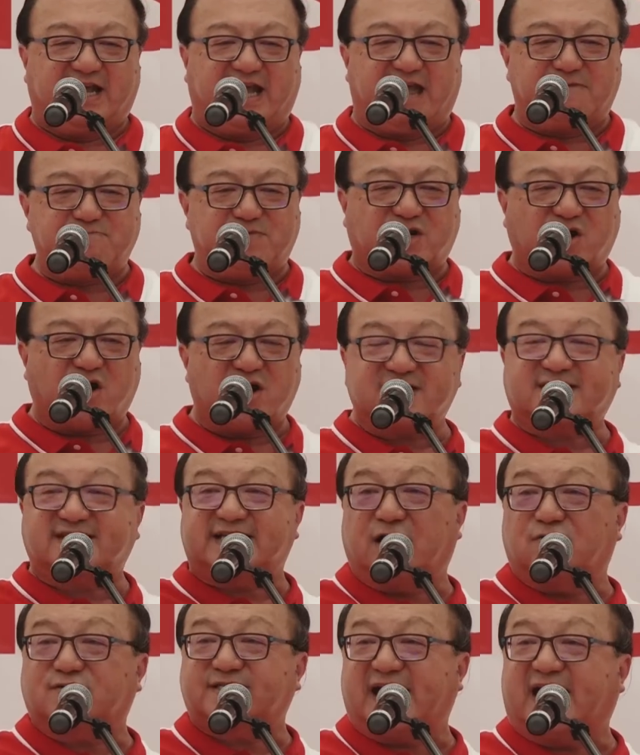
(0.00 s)
And because
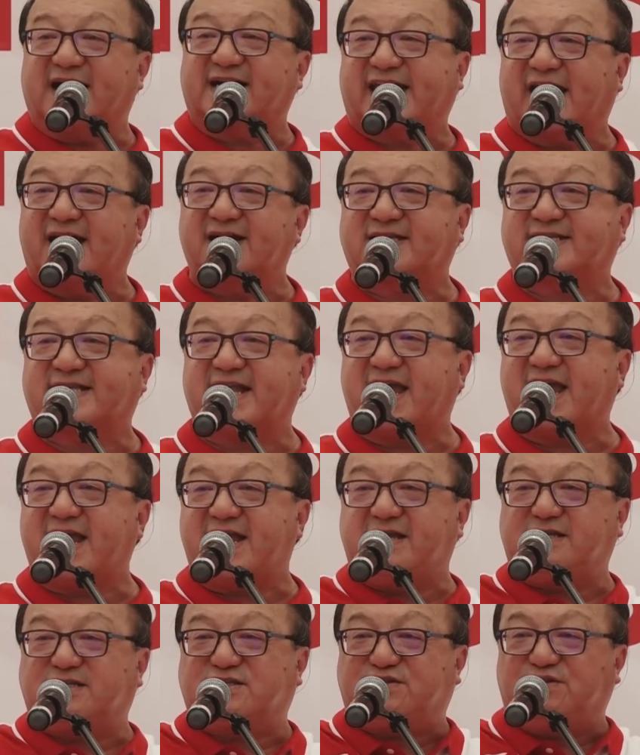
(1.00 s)
Lau Tia Kiang said
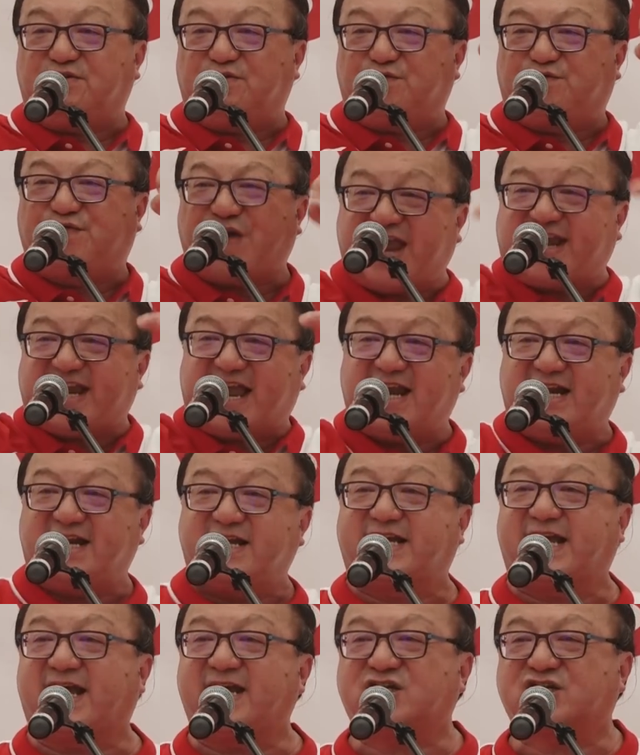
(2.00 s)
it's vague
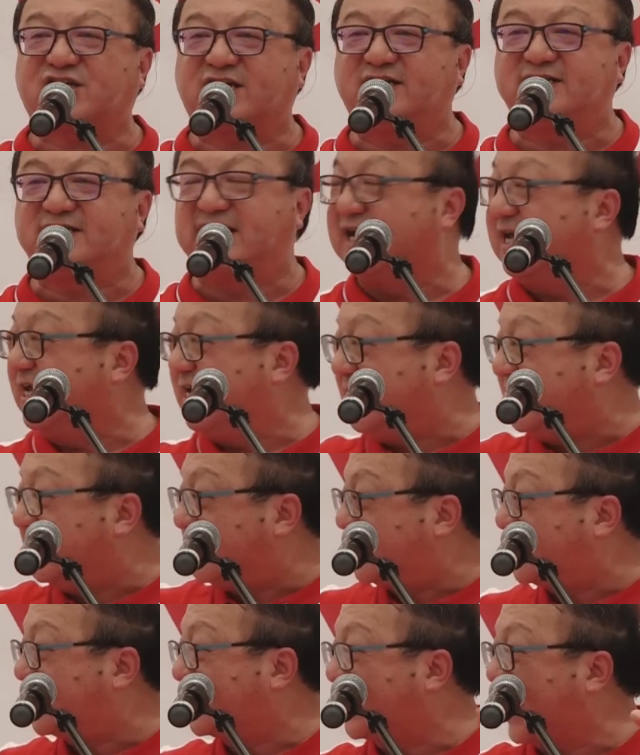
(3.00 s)
allegation,
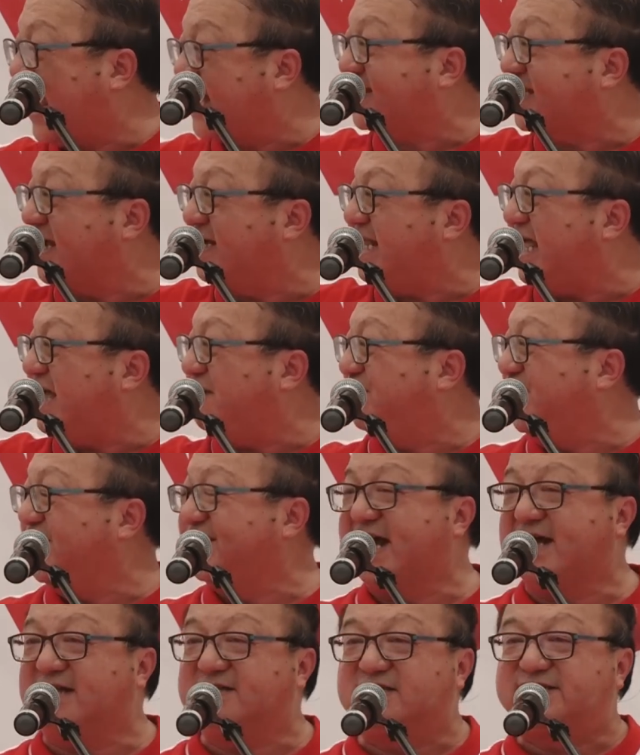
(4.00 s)
scattered
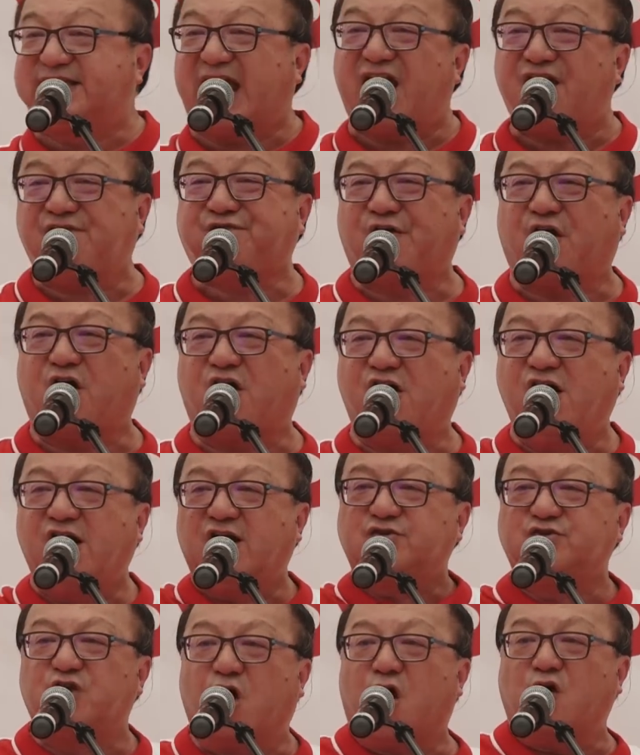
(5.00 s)
evidence, therefore
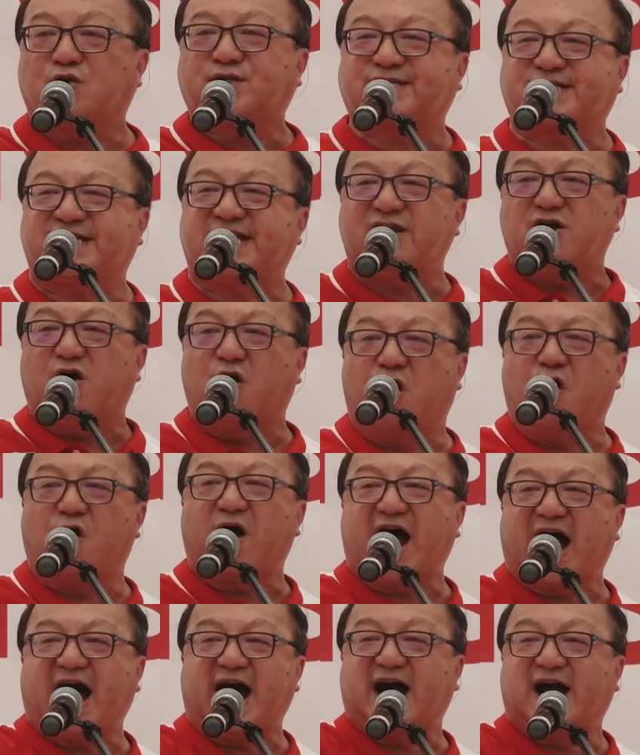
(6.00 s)
no
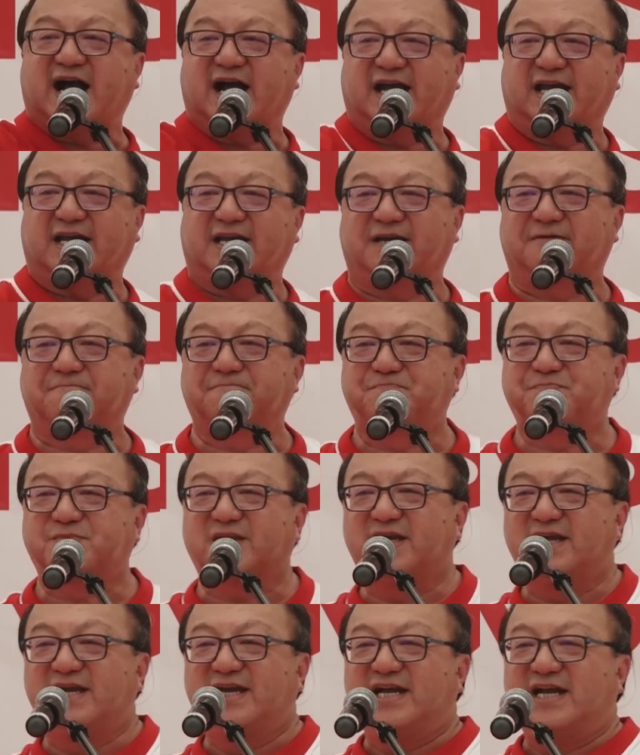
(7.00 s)
COI,
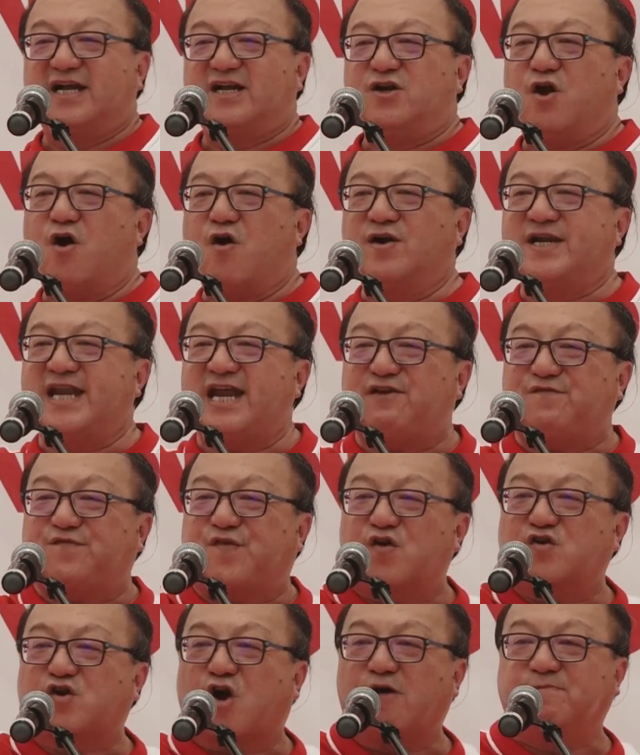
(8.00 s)
no need
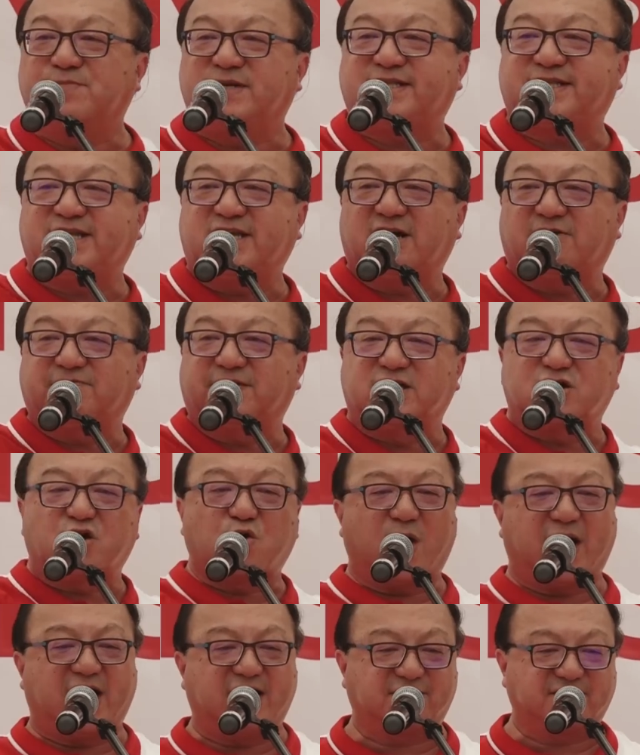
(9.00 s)
for committee of
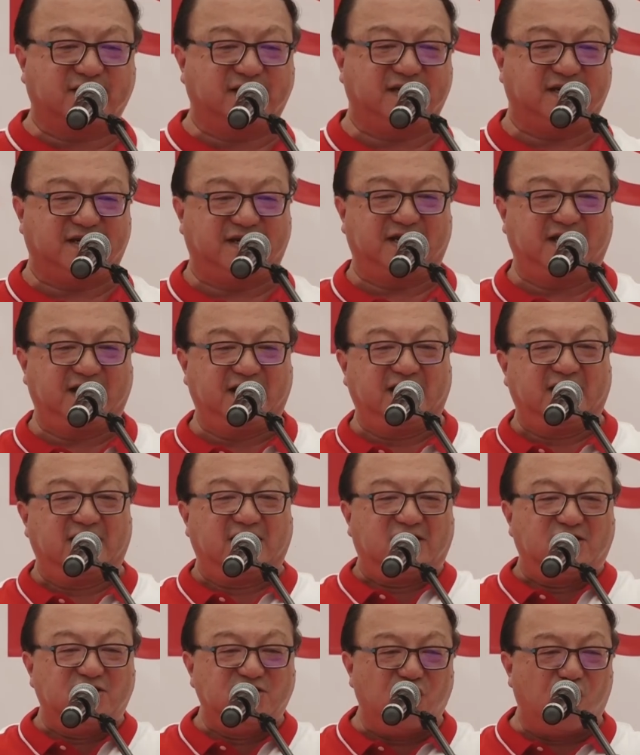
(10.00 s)
inquiry,
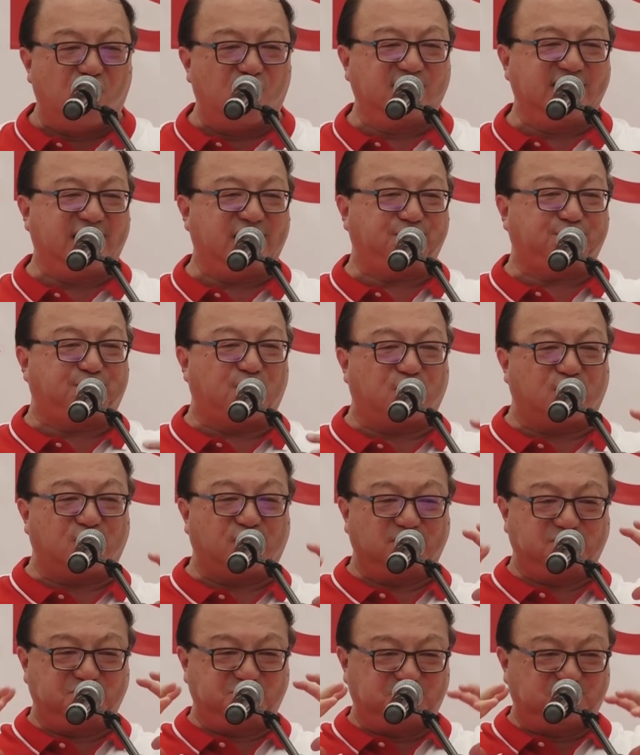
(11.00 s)
no need
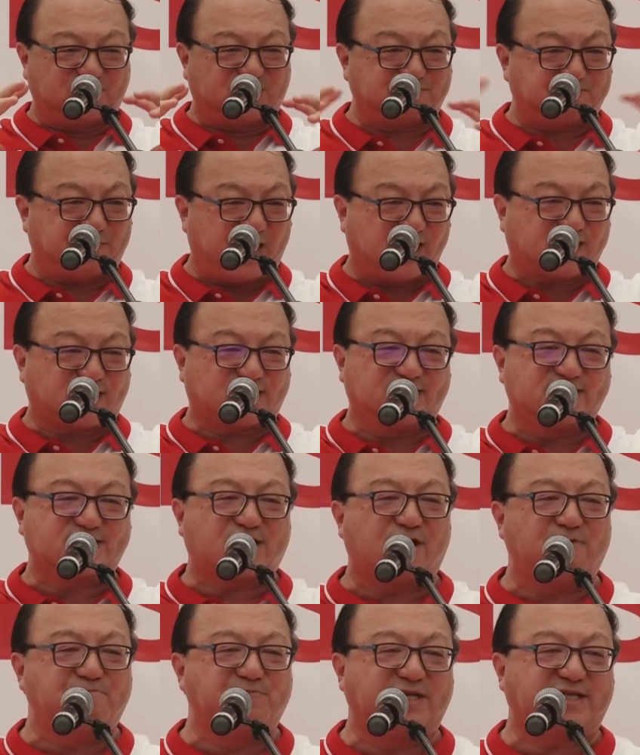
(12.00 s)
for special
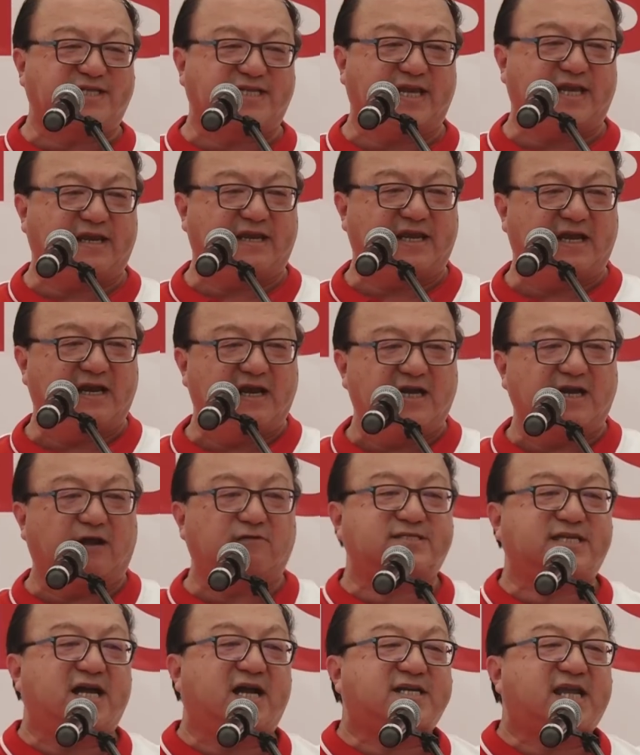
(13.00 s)
committee.
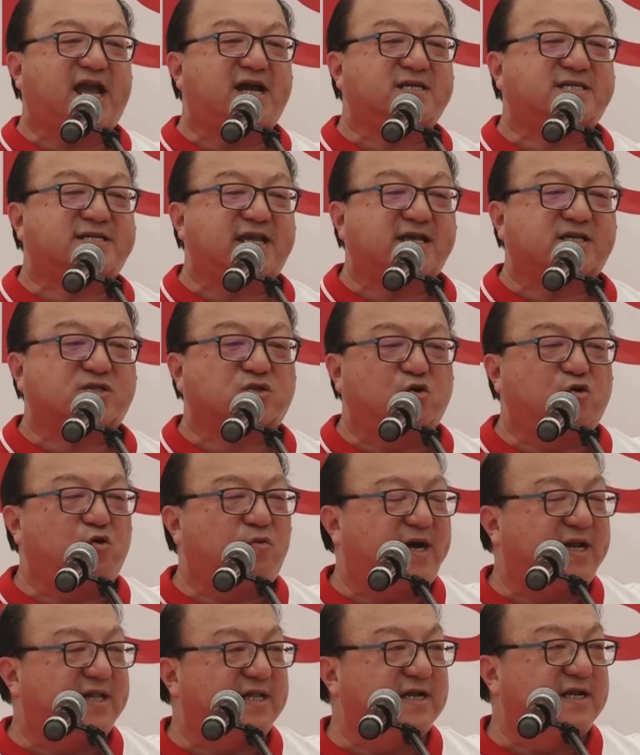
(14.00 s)
Lau Tia Kiang say so
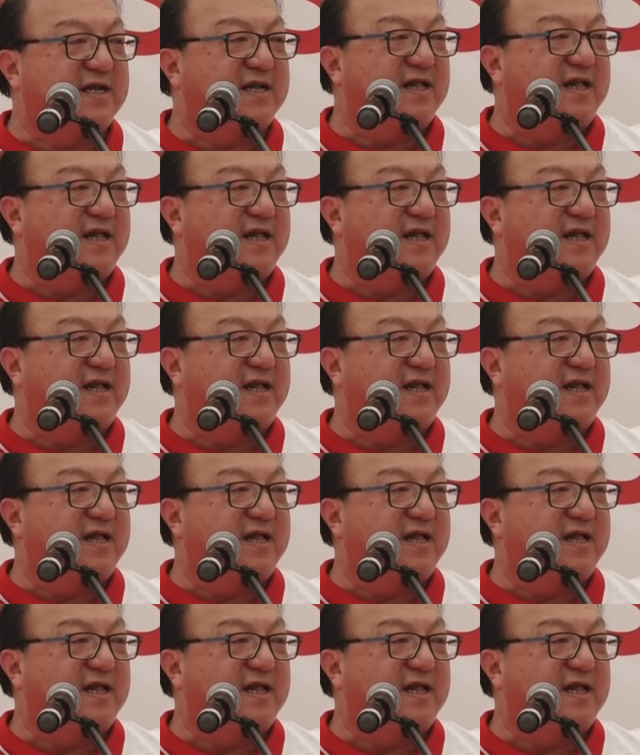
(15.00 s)
what?